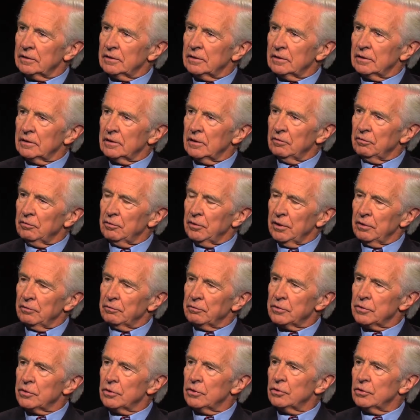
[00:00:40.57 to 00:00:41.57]
defending
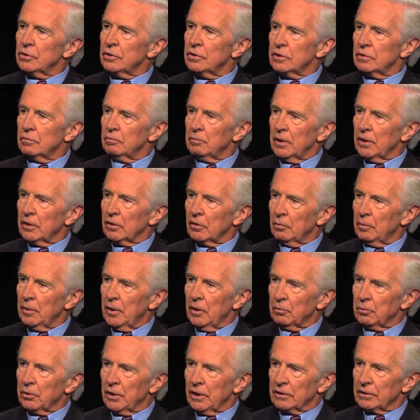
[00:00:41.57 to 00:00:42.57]
physicians in medical
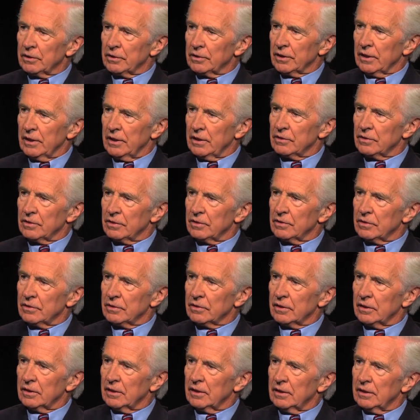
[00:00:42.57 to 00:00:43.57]
malpractice
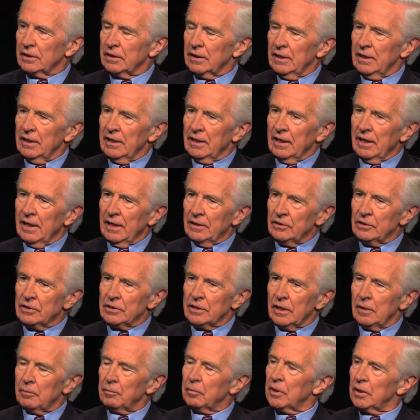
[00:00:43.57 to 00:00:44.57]
cases. I
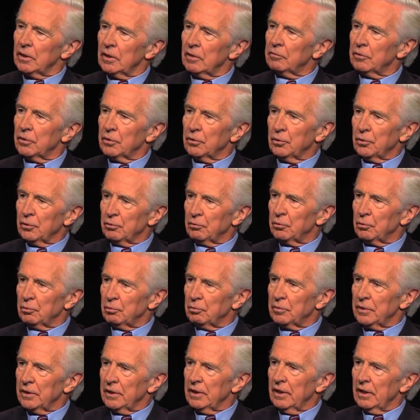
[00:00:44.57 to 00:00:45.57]
just happen to love the courtroom.
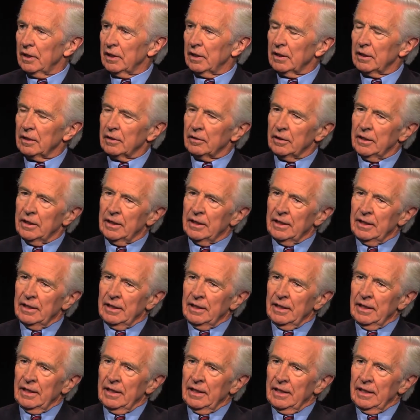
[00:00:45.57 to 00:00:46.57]

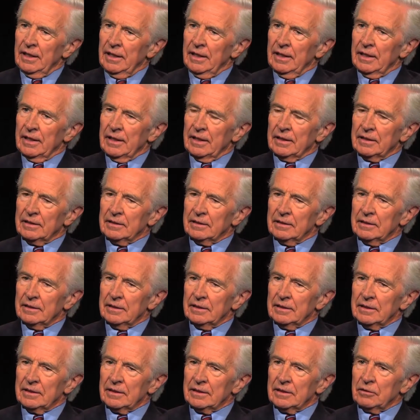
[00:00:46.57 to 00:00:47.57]
And
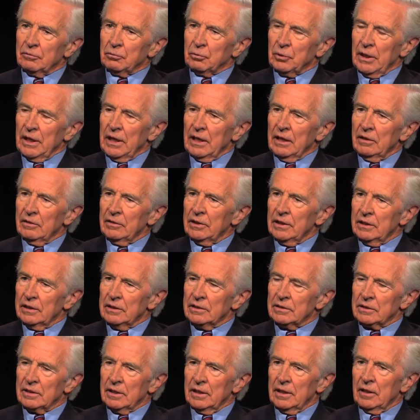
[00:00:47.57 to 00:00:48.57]
the reality
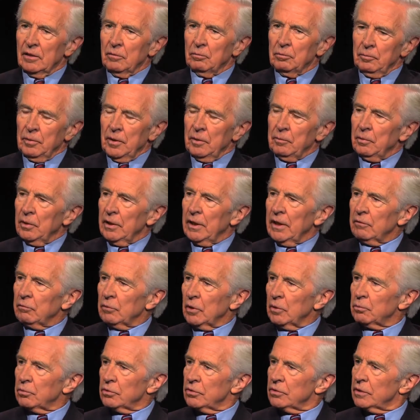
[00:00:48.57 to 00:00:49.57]
is now, people I
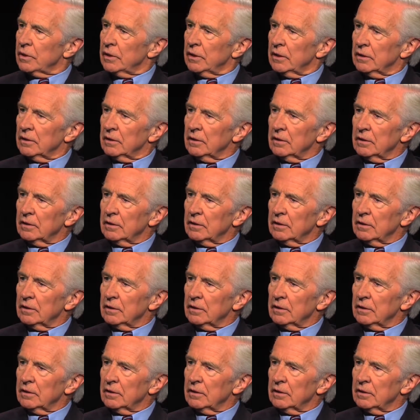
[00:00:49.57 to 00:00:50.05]
represent